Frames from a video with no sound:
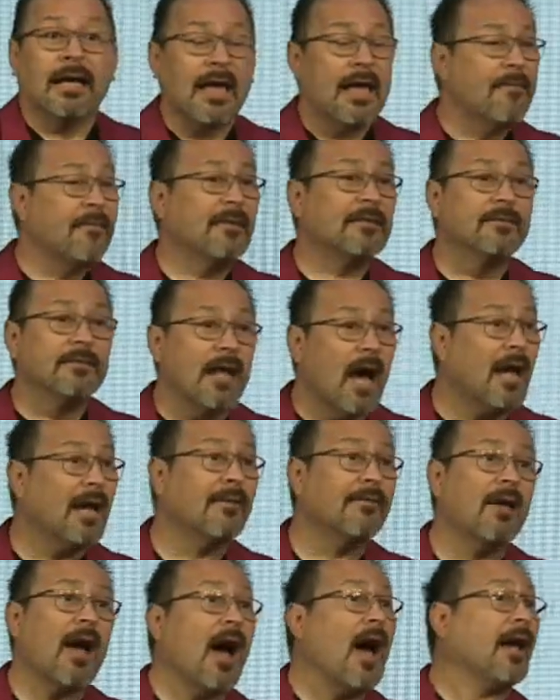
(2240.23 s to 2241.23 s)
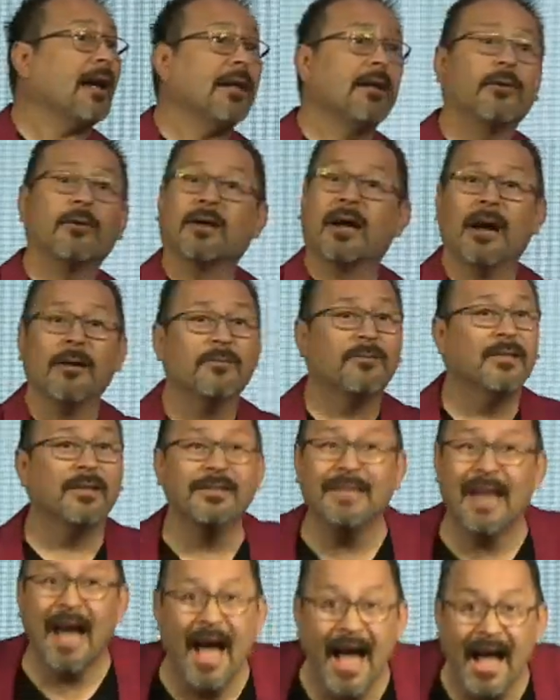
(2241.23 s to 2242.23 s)
if it's not of God, it'll come to
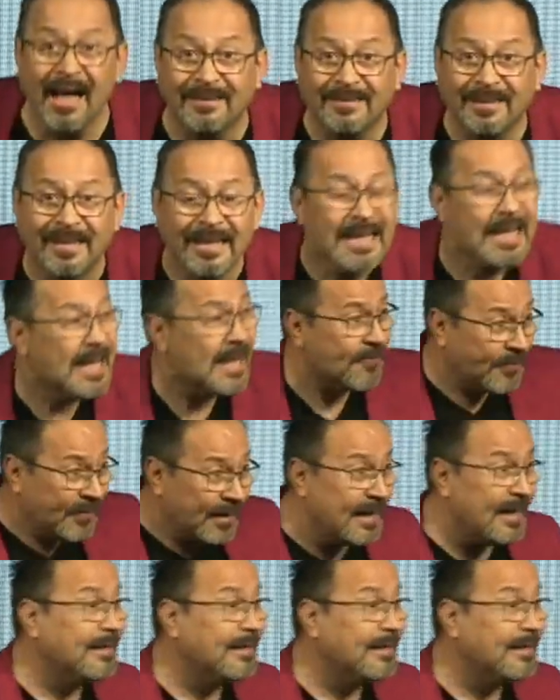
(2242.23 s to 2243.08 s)
naught. If it